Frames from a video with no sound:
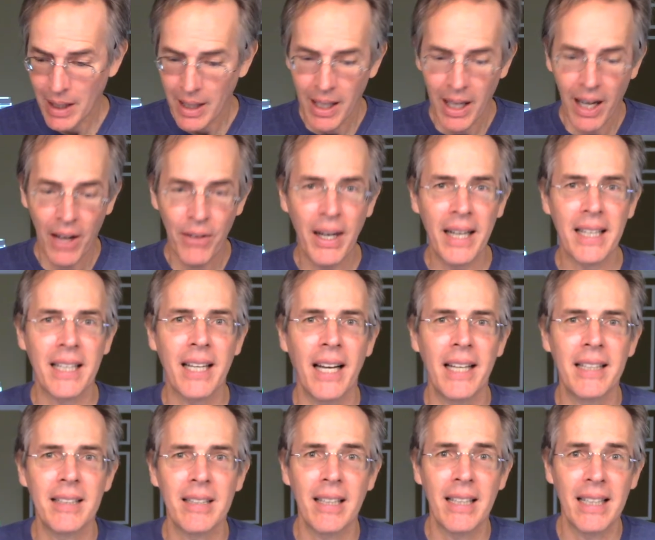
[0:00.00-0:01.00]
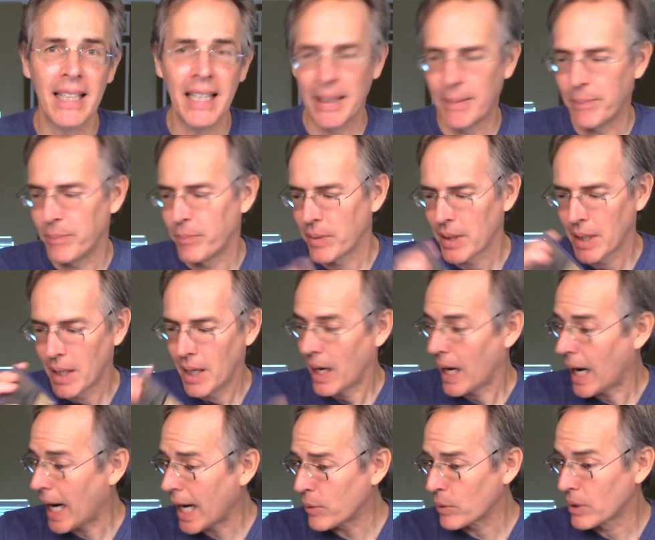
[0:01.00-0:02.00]
All right, guys, again,
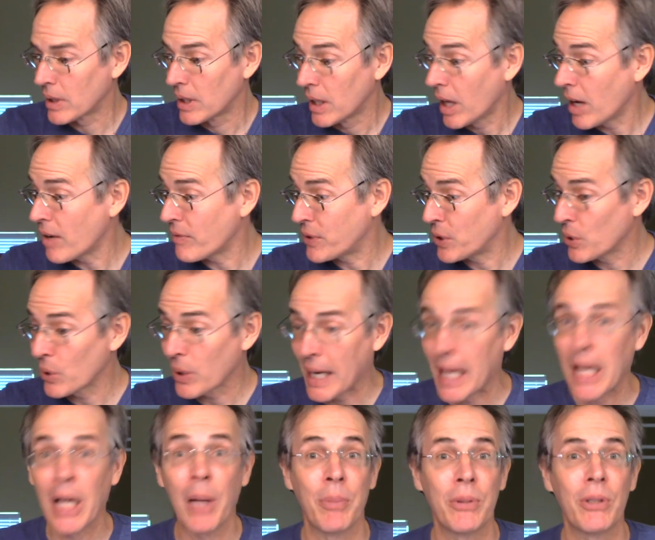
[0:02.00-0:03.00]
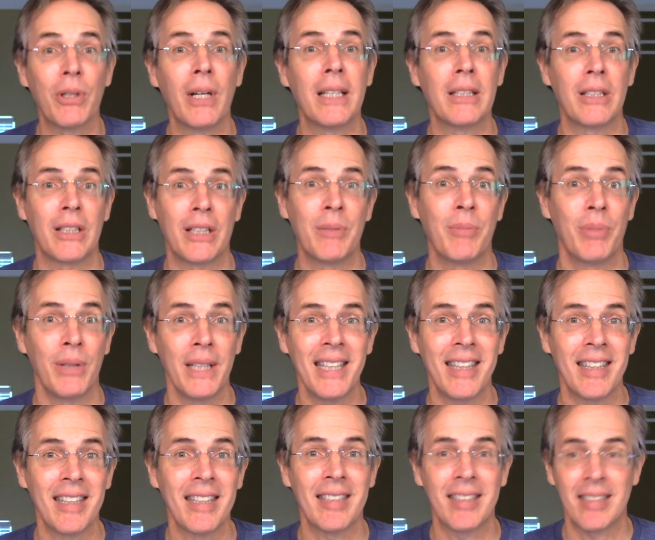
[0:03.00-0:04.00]
I would love your help trying to complete
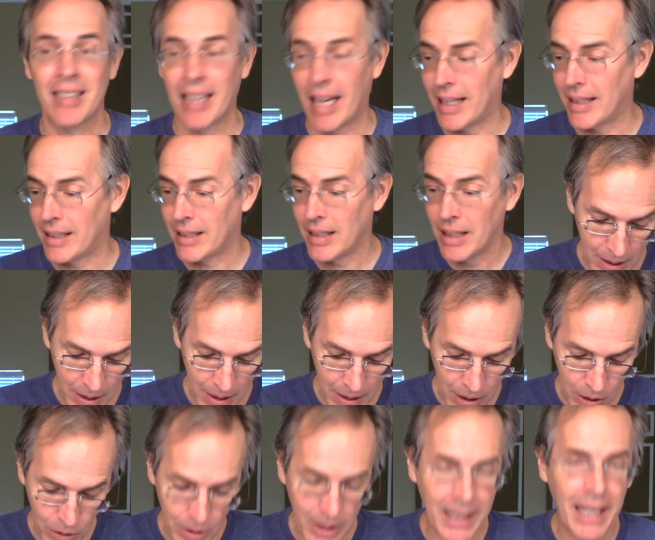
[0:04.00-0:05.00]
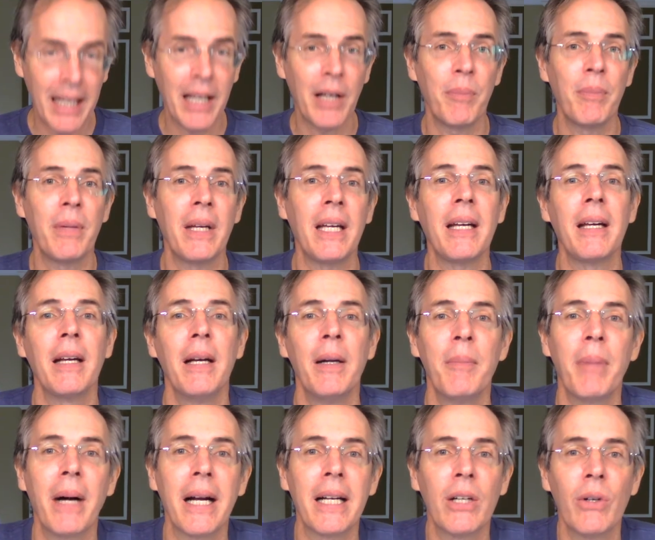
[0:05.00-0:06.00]
this set. You could help me
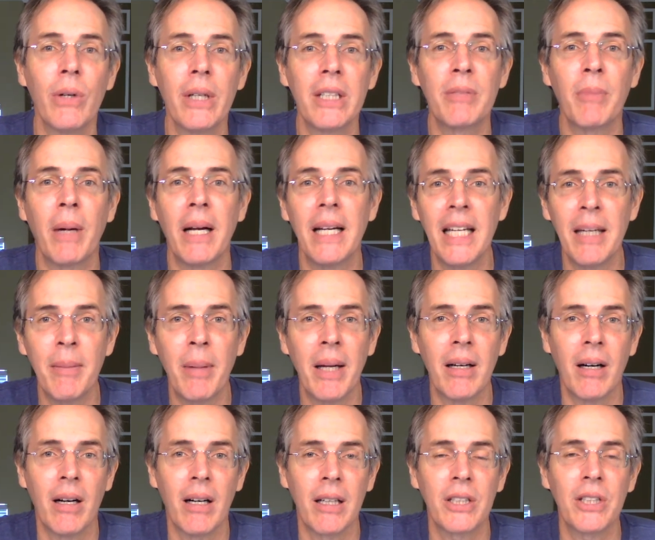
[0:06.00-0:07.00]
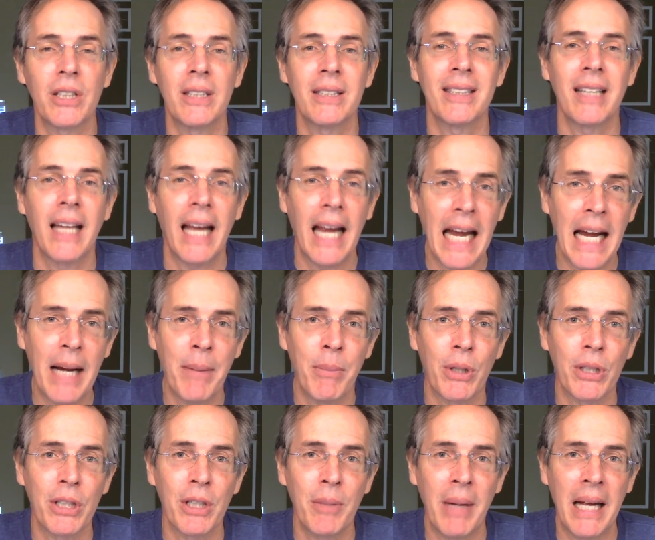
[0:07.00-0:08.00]
by going to my eBay auctions,
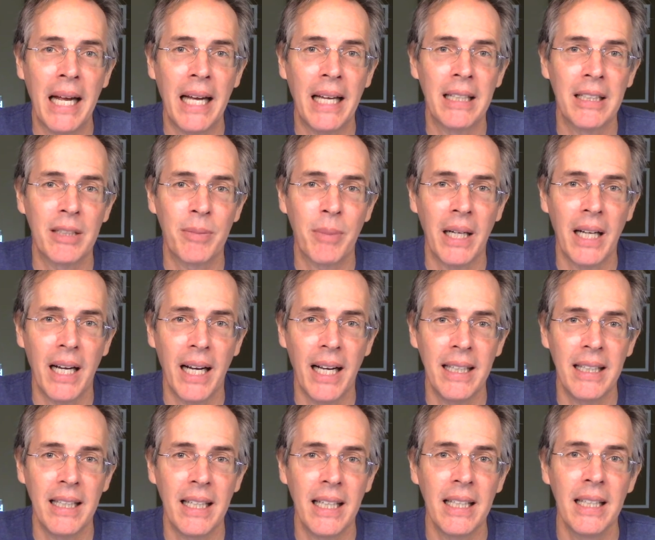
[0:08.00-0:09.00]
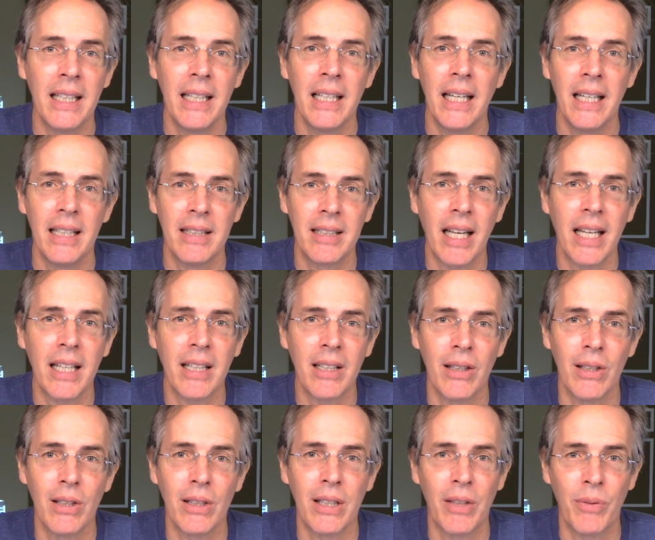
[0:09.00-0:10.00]
Hamburger Man is my ID, and taking a
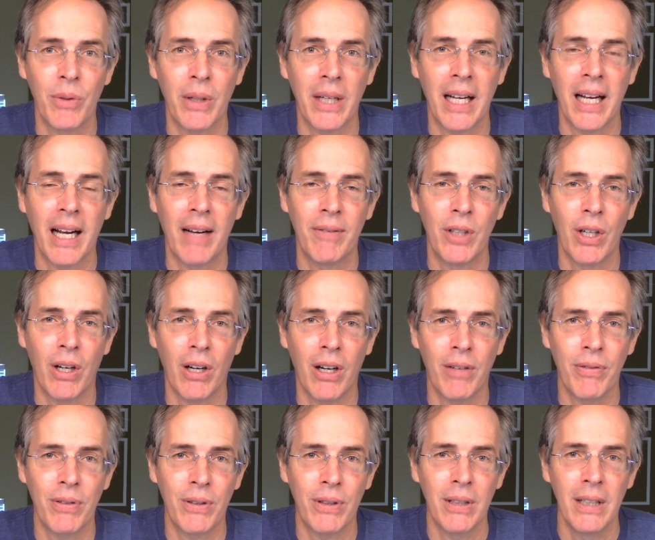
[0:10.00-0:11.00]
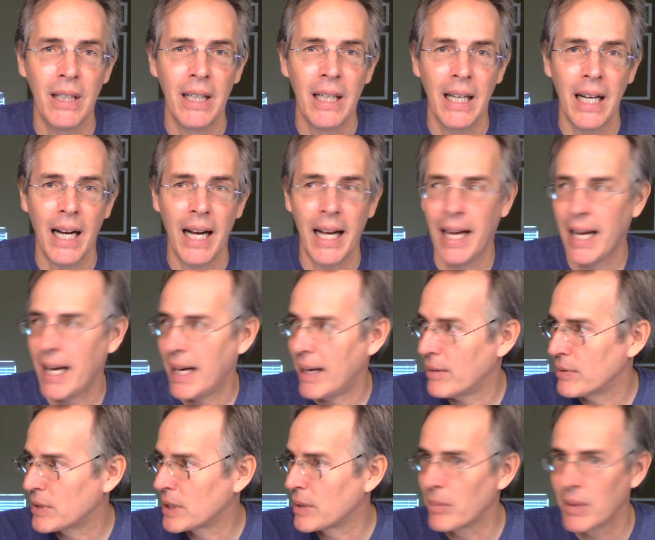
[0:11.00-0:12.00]
look at what I have to offer. I
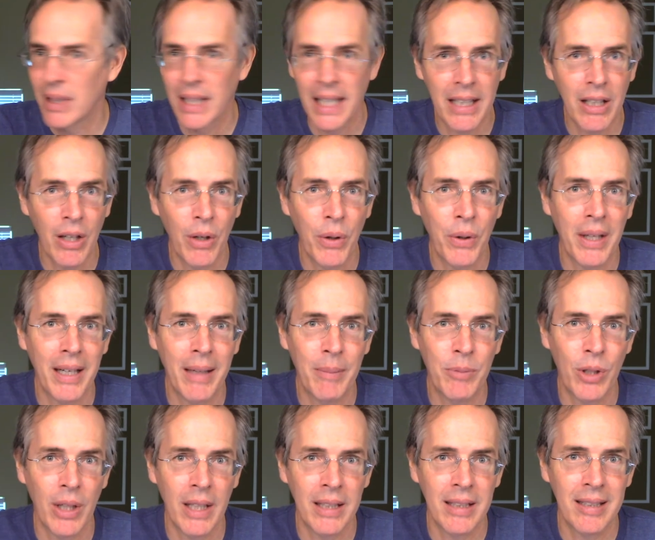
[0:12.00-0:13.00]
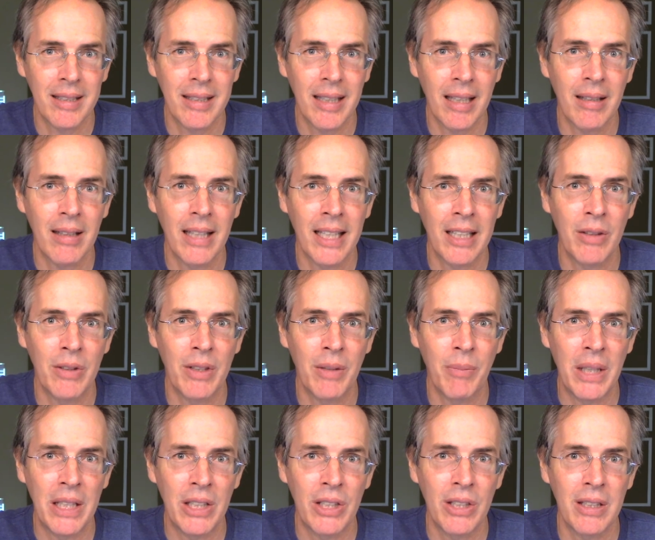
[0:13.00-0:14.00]
have some Lego that I'm trying to sell, Lego
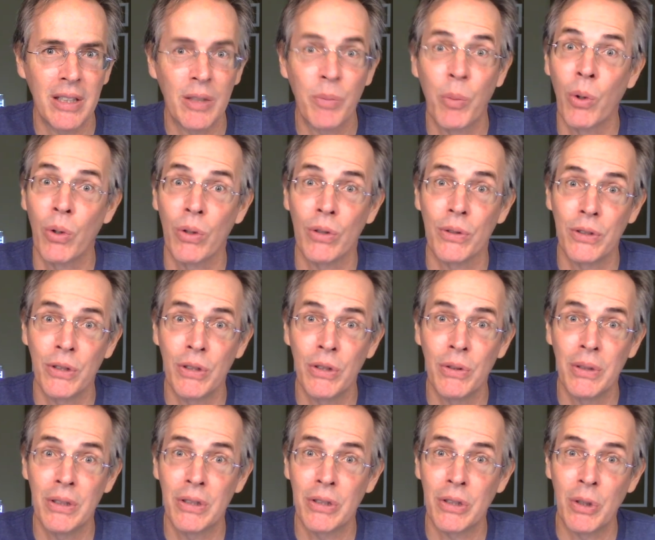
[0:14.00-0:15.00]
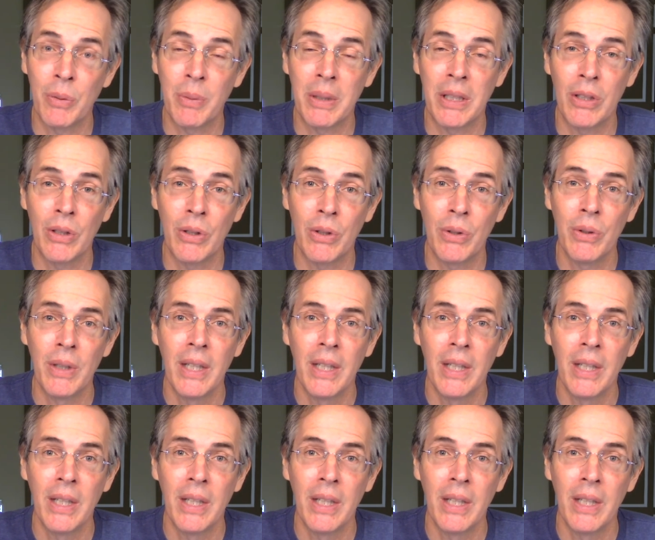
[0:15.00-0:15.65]
Dimensions, Portal 2, and Scooby-Doo,